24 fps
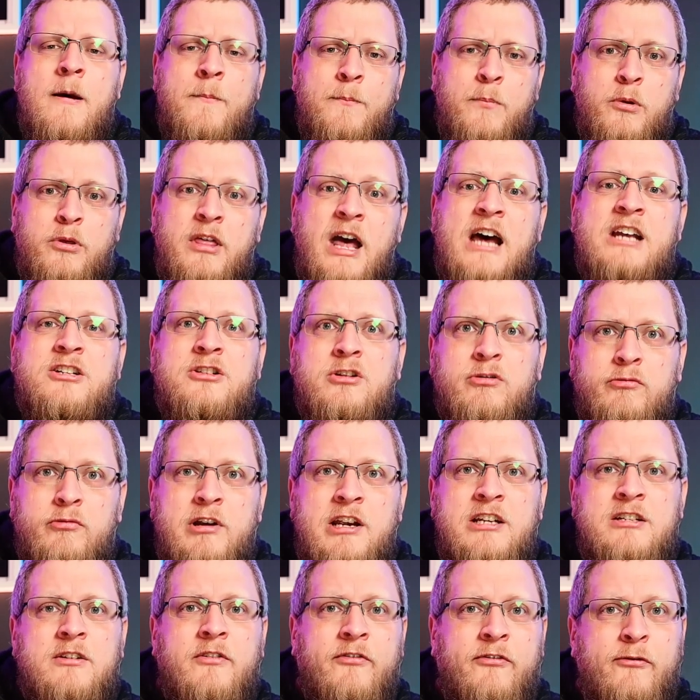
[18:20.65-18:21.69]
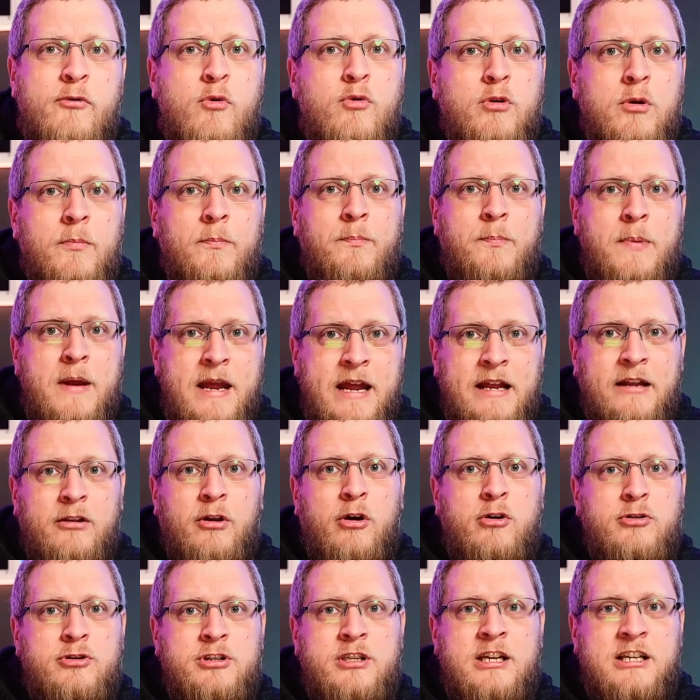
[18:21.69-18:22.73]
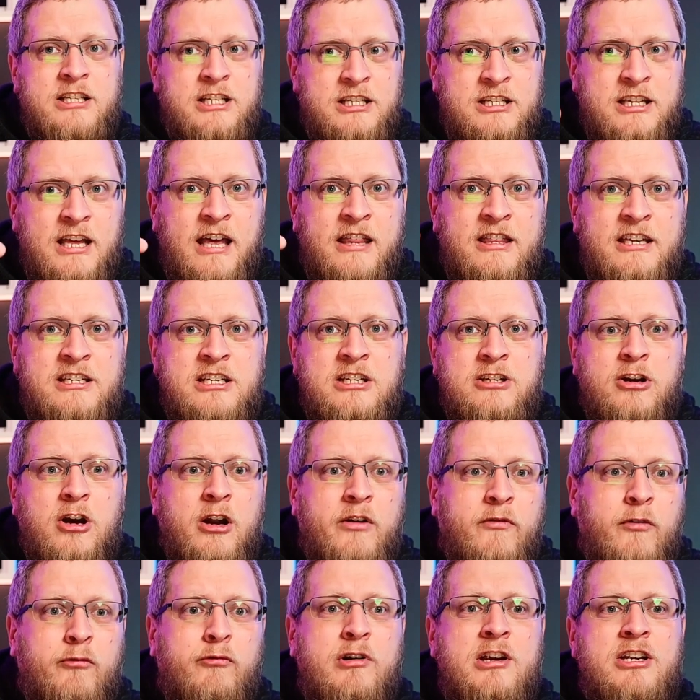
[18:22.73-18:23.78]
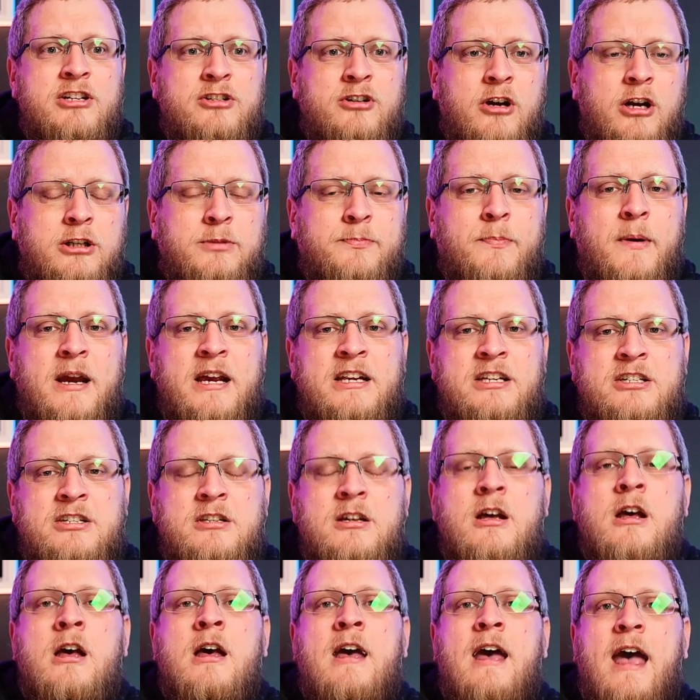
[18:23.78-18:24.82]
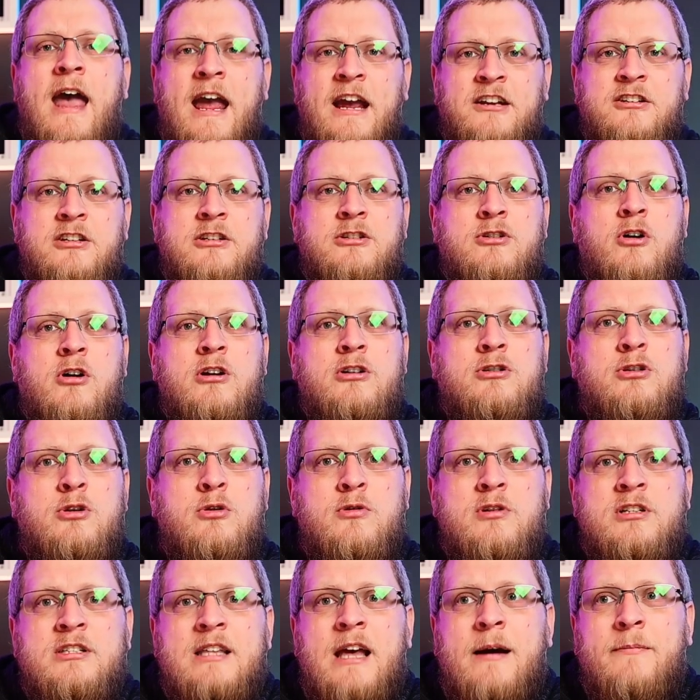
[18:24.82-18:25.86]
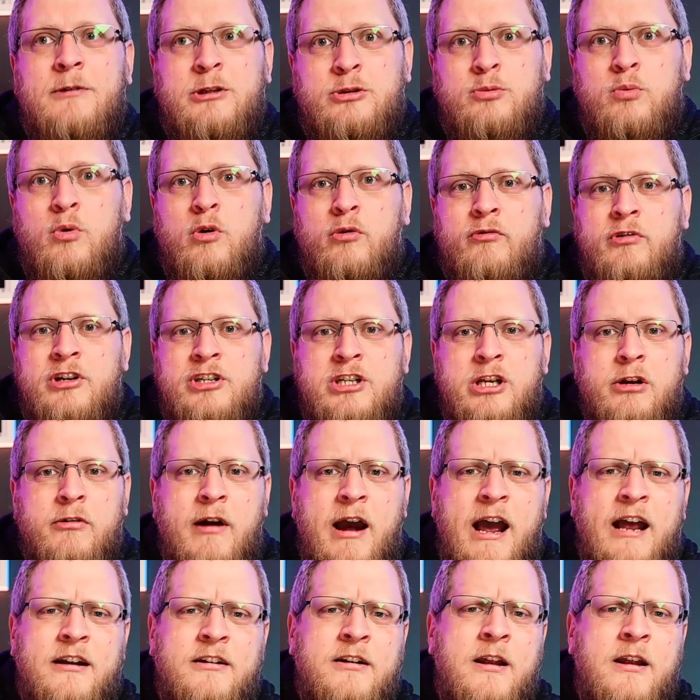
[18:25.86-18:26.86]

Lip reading: But that's the reason for them being those things, is that this is kind of a research-based exercise to establish what risk you're at.